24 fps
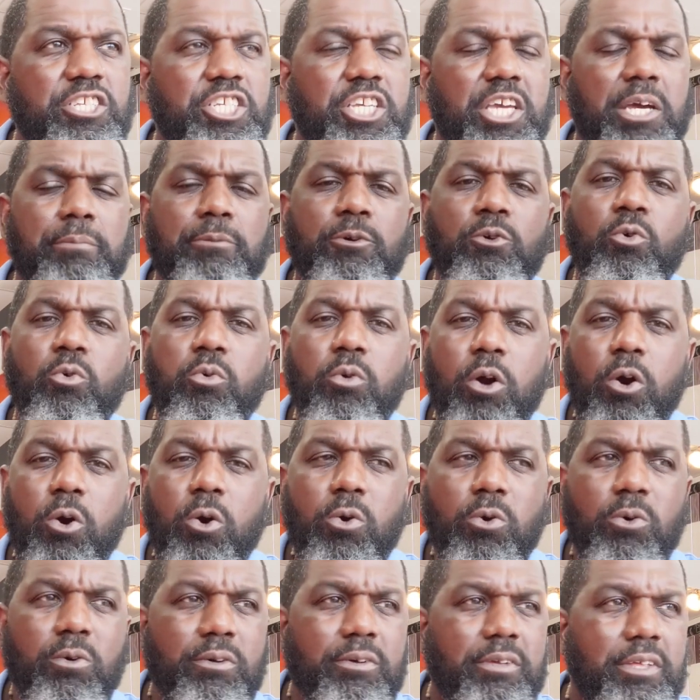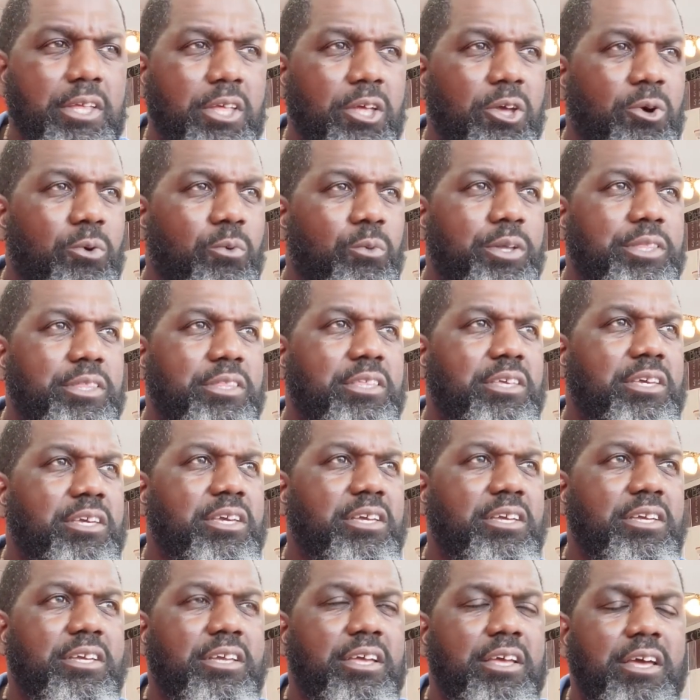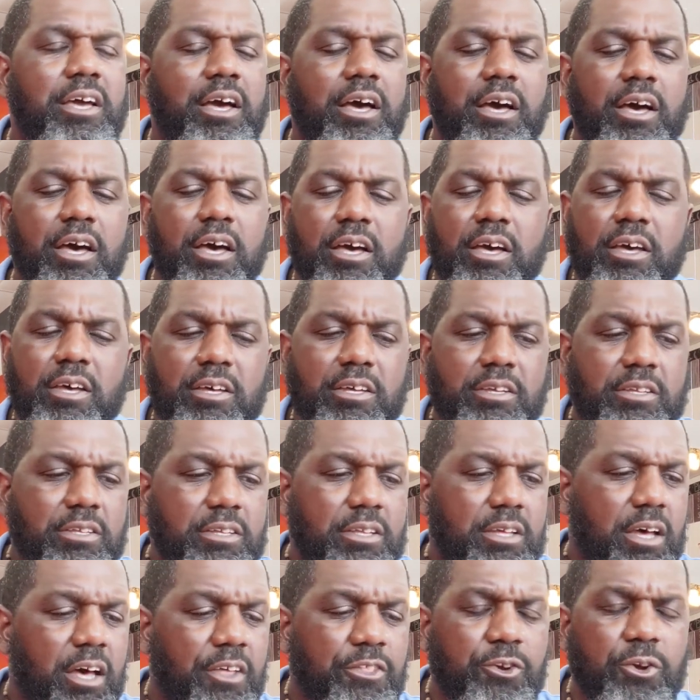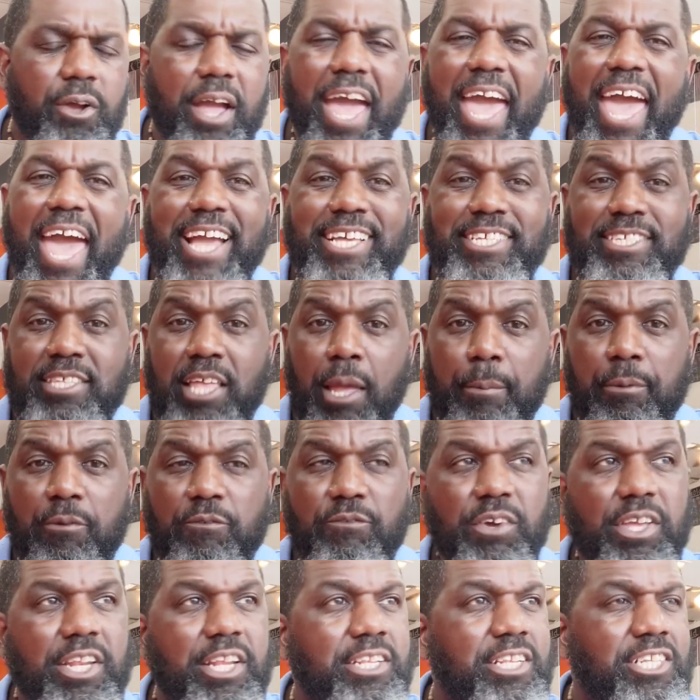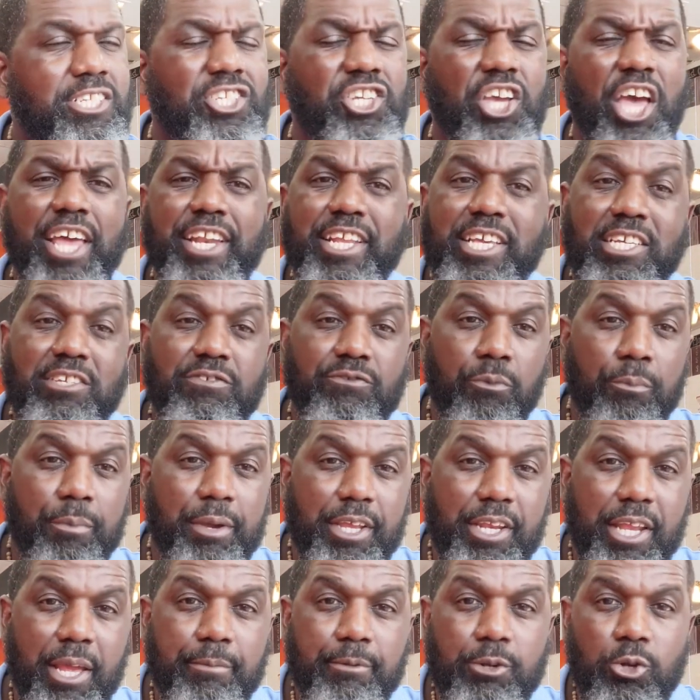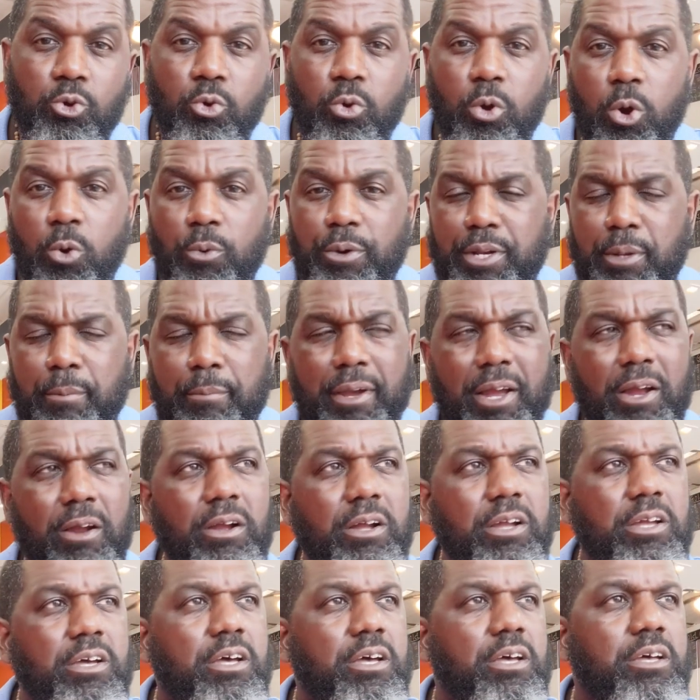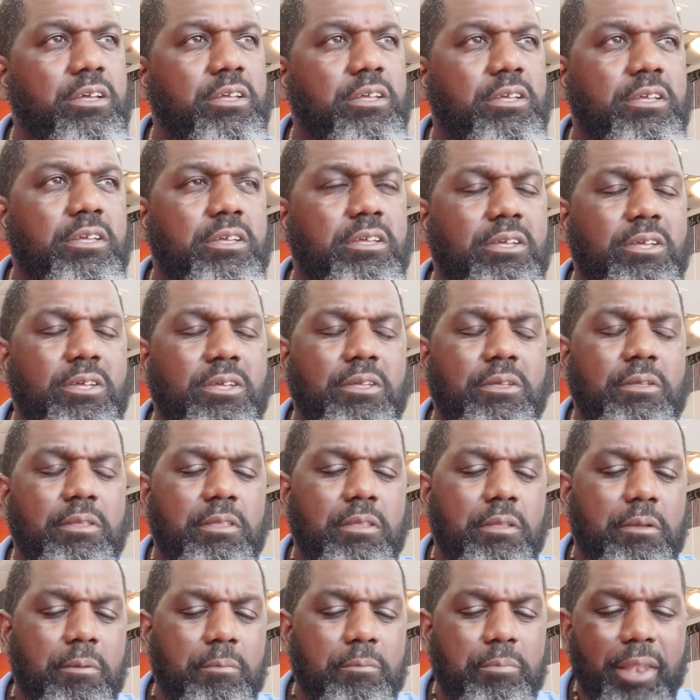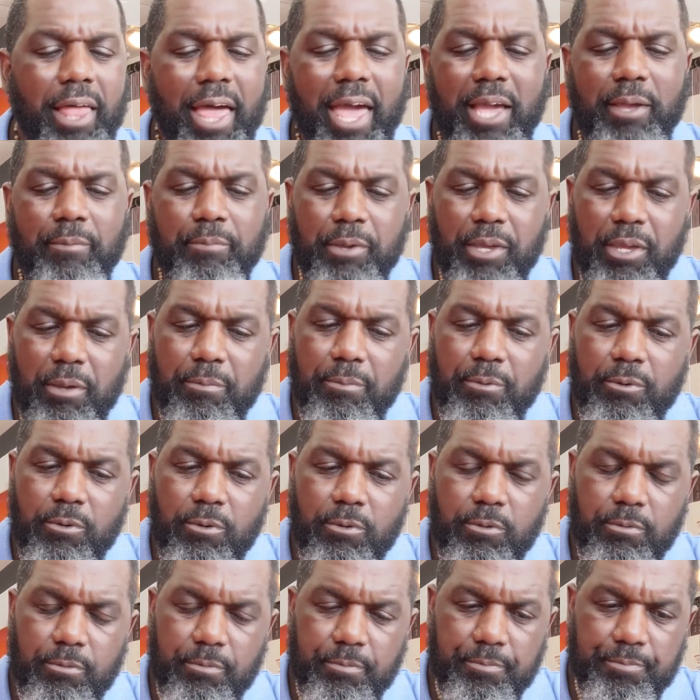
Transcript: Jim Crow, with the uh, other acts that prevented the Chinese from being able to grow in America, black people